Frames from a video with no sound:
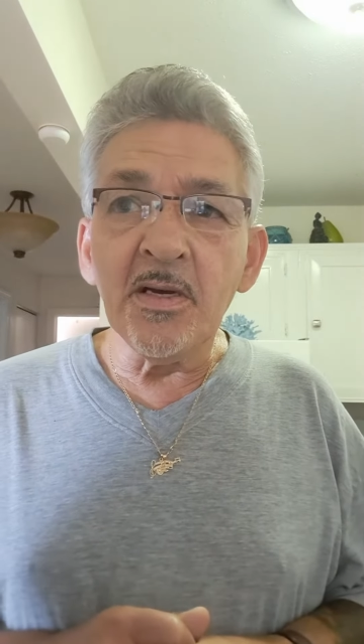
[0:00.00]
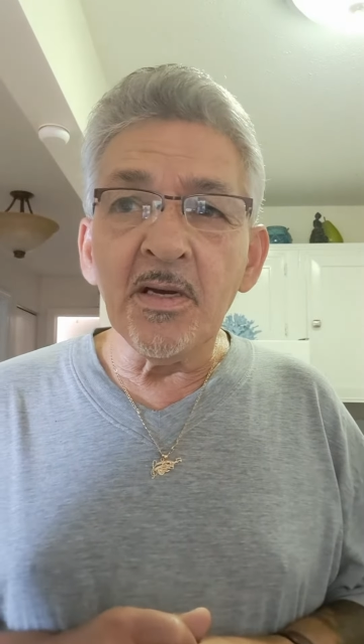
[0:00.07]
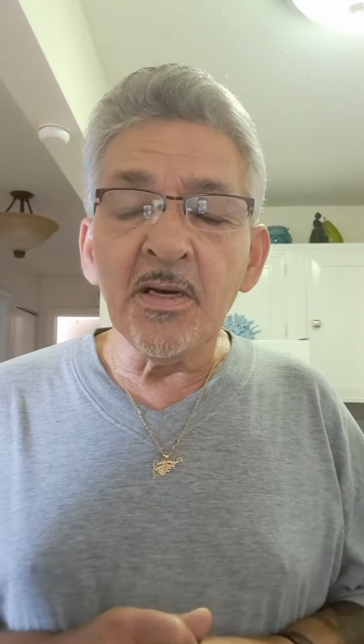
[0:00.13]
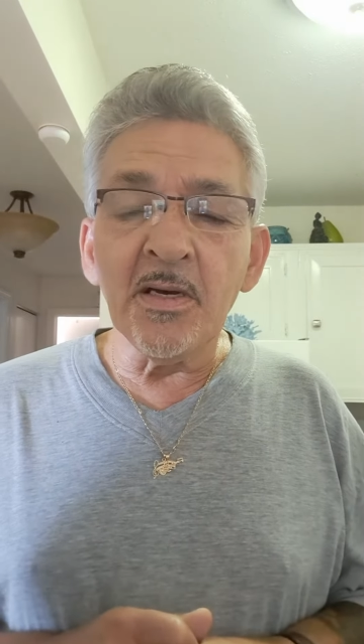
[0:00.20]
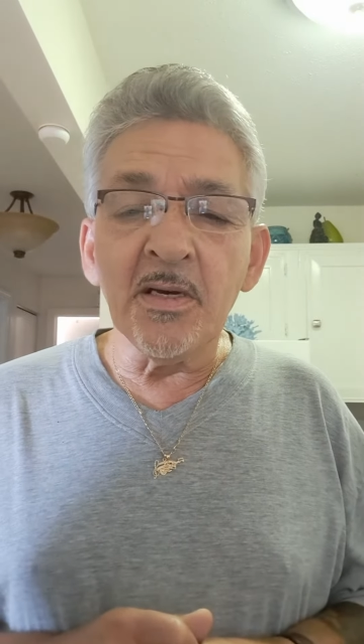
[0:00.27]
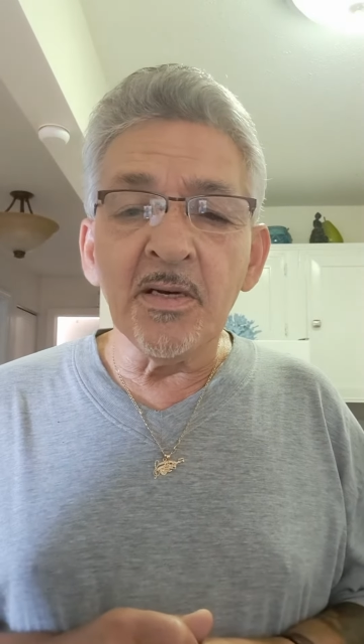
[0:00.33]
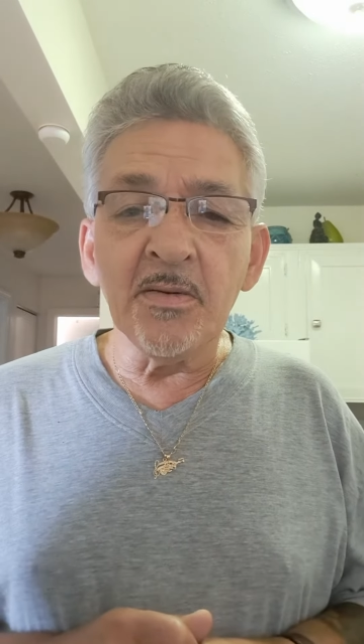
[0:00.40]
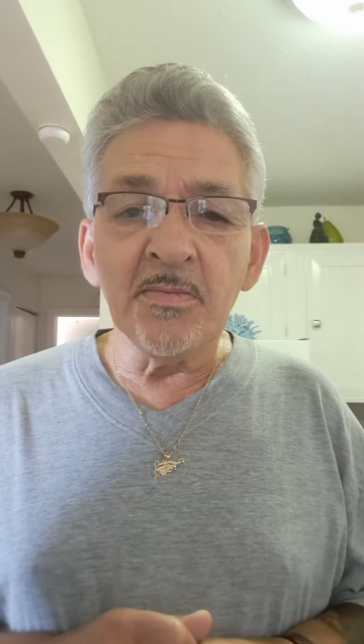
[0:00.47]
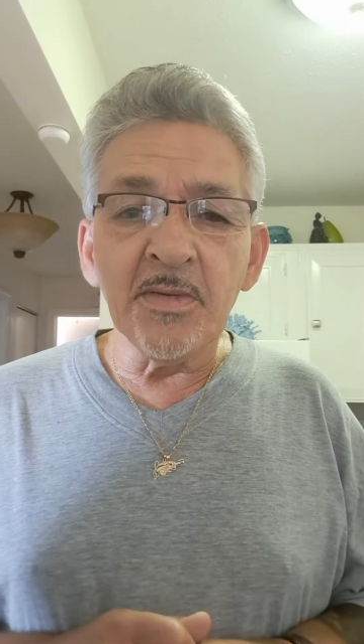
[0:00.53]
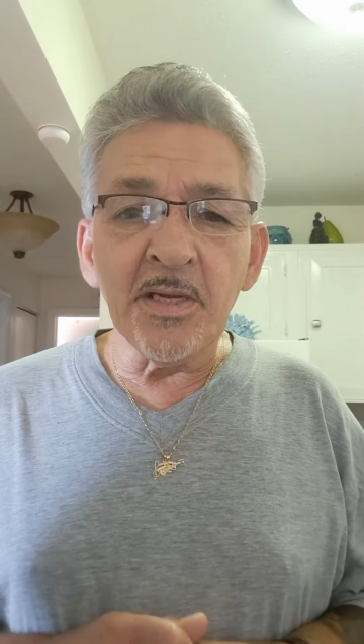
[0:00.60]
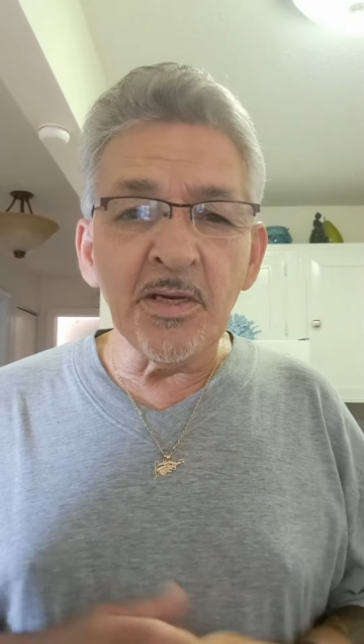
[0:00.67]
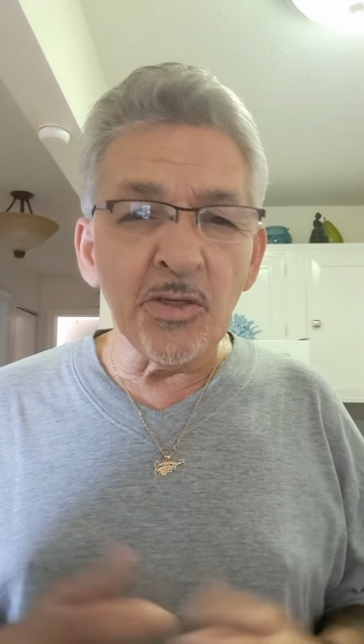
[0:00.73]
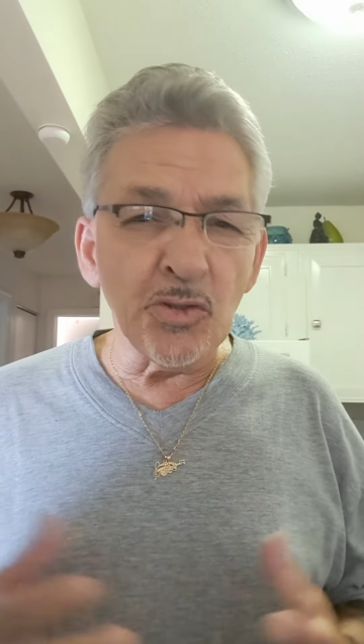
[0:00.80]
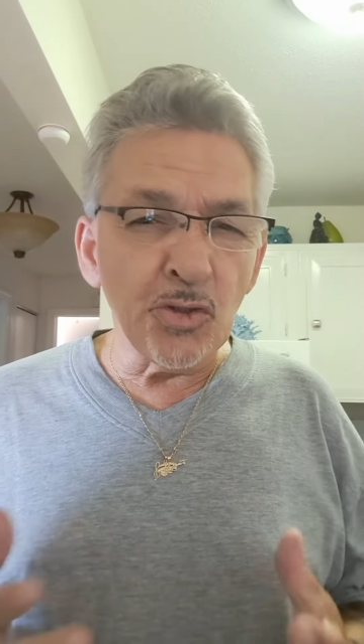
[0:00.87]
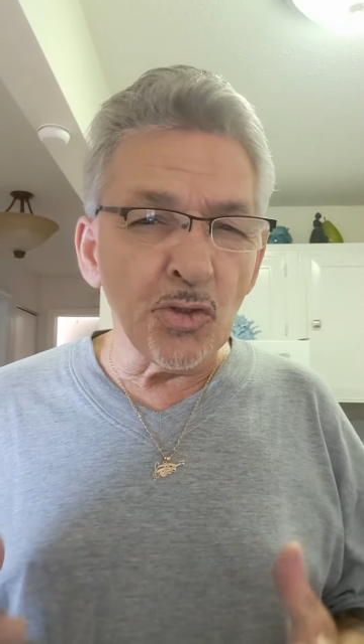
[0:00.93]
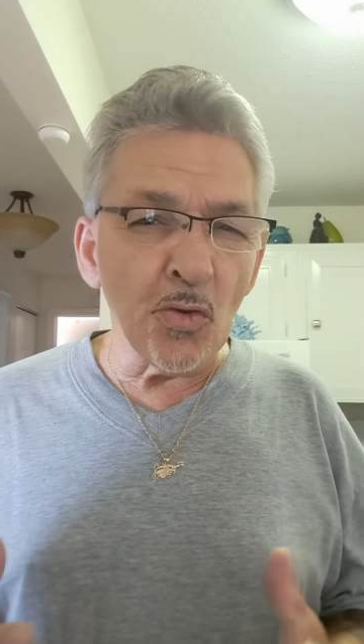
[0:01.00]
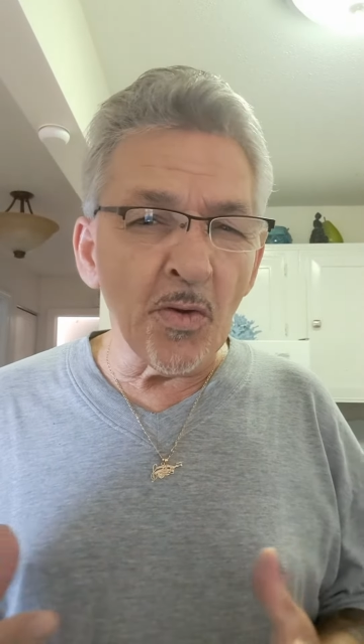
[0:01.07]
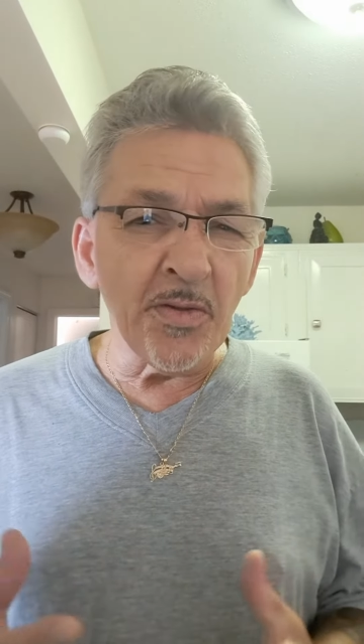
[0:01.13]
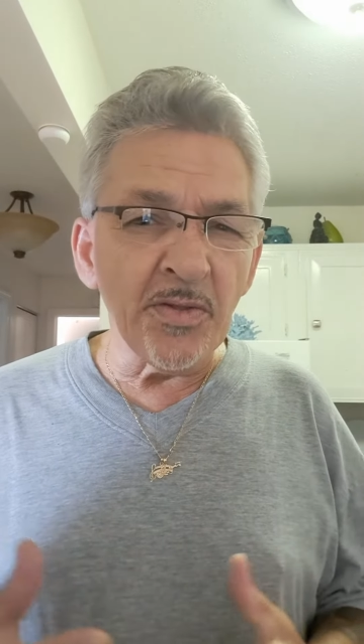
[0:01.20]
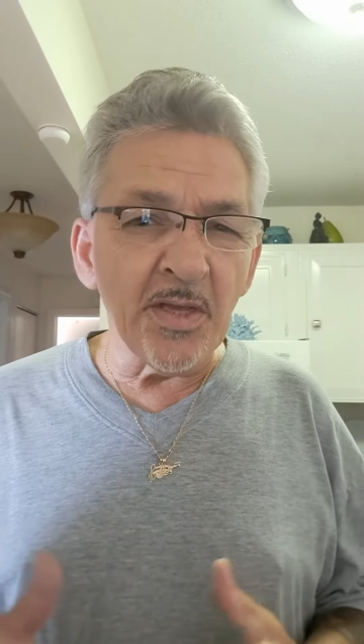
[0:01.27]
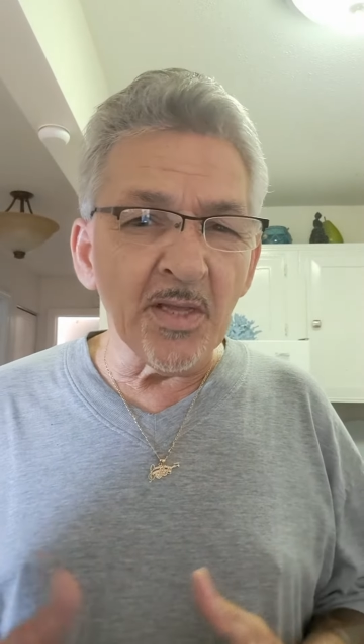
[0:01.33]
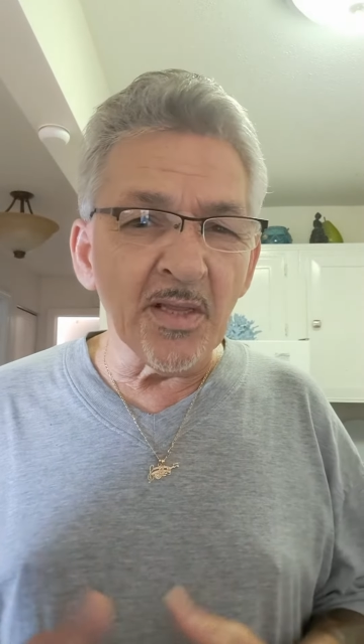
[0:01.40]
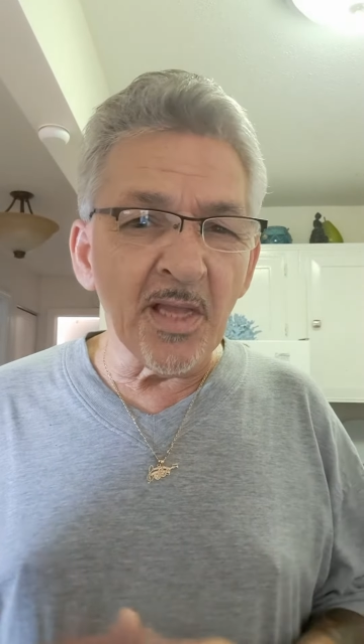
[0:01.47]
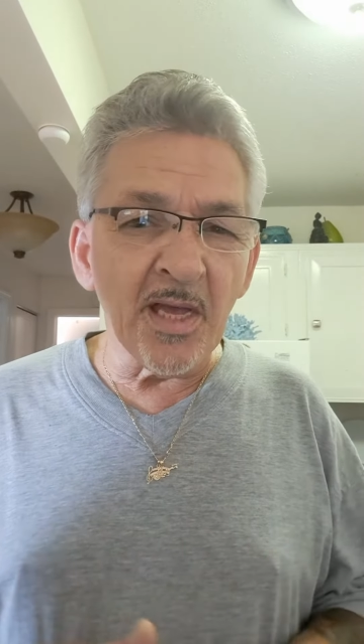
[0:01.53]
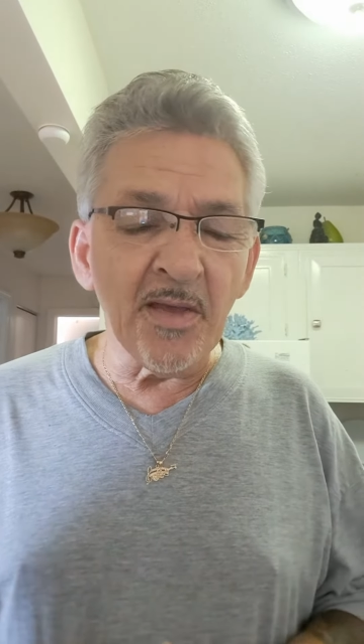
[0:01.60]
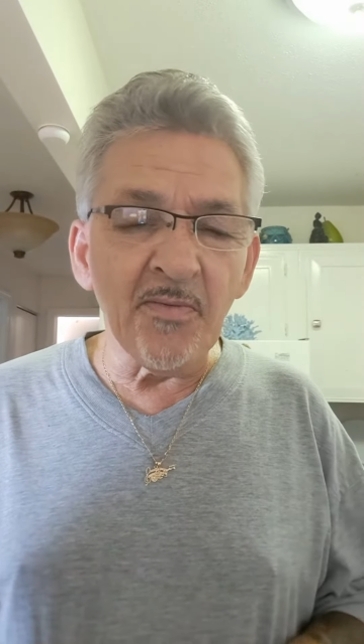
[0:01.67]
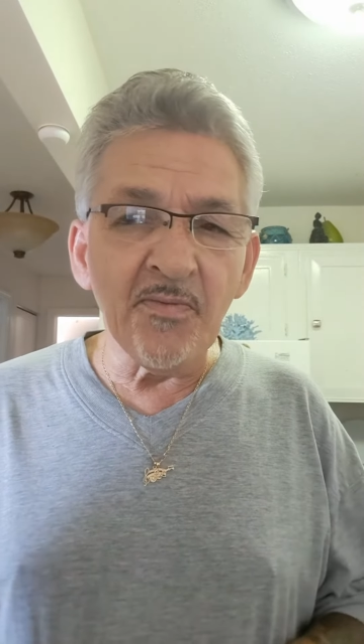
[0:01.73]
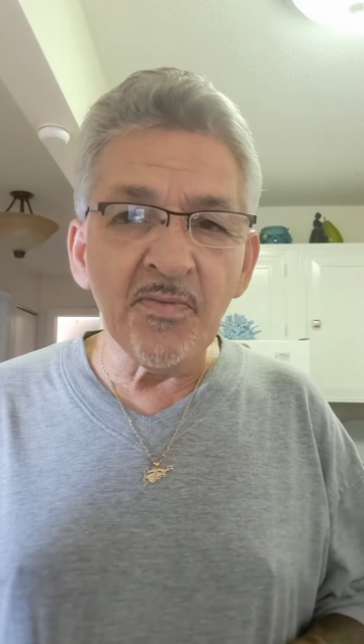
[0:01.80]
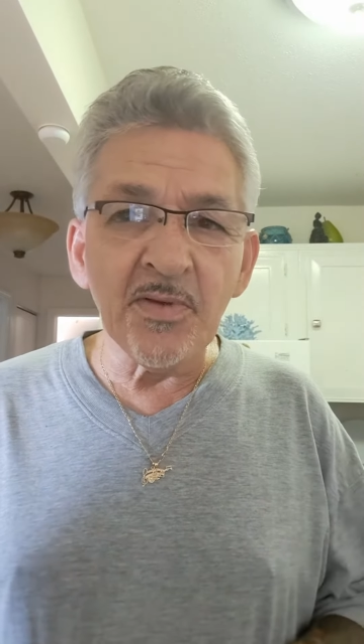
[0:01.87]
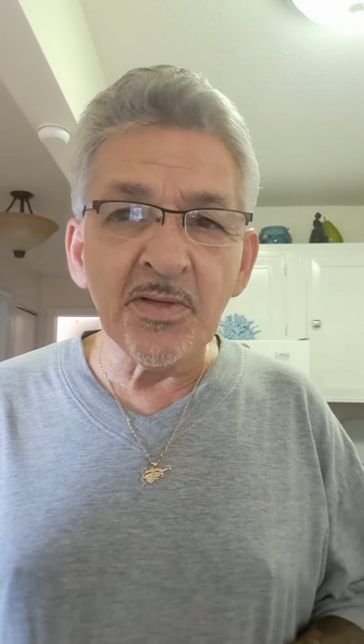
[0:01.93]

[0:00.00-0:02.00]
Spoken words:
and enjoy their life